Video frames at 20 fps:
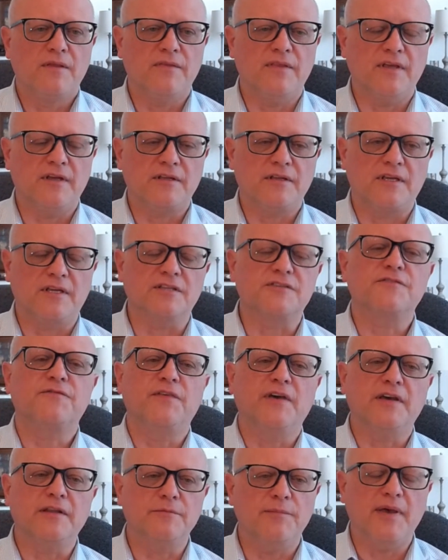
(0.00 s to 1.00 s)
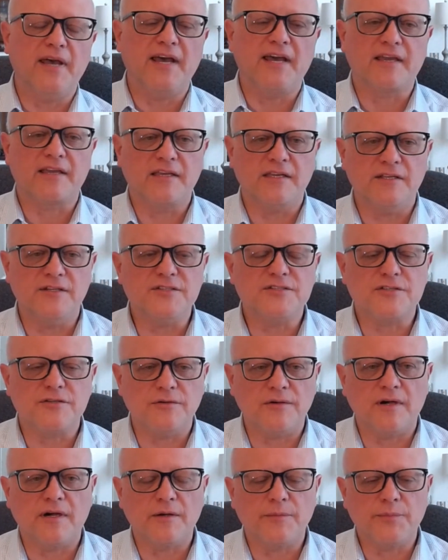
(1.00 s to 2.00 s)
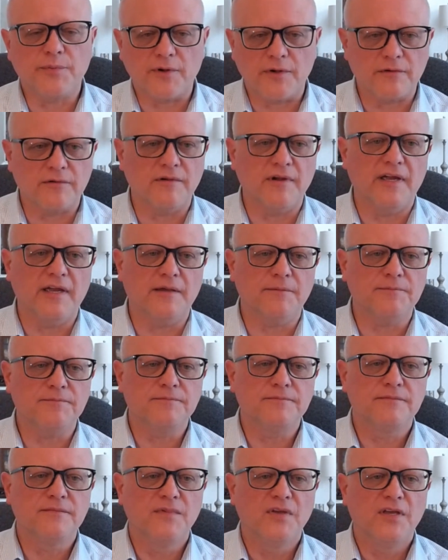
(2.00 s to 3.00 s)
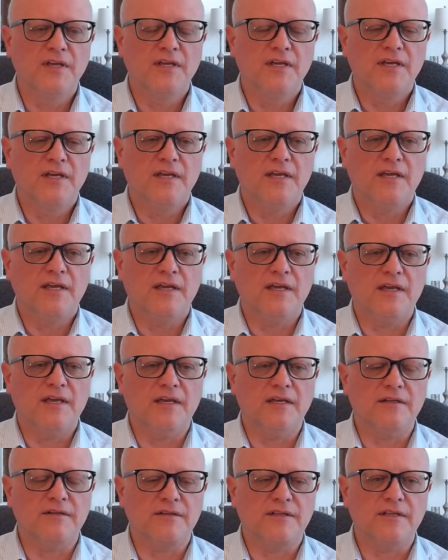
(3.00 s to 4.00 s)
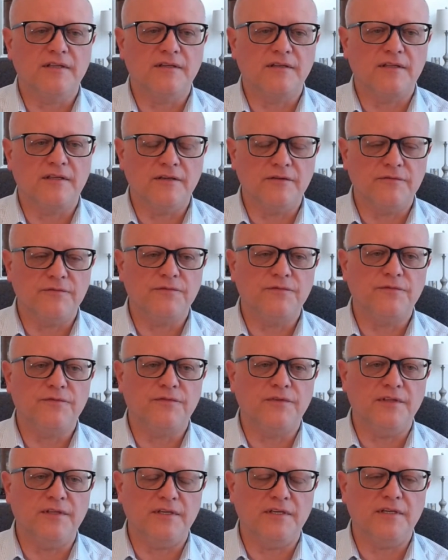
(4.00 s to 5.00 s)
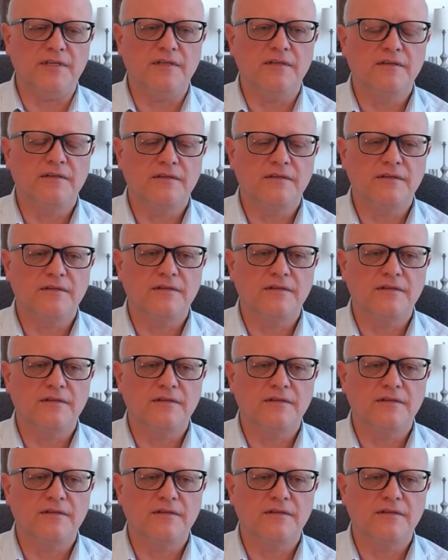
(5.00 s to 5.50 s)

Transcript: that gets fed back into our program and can give the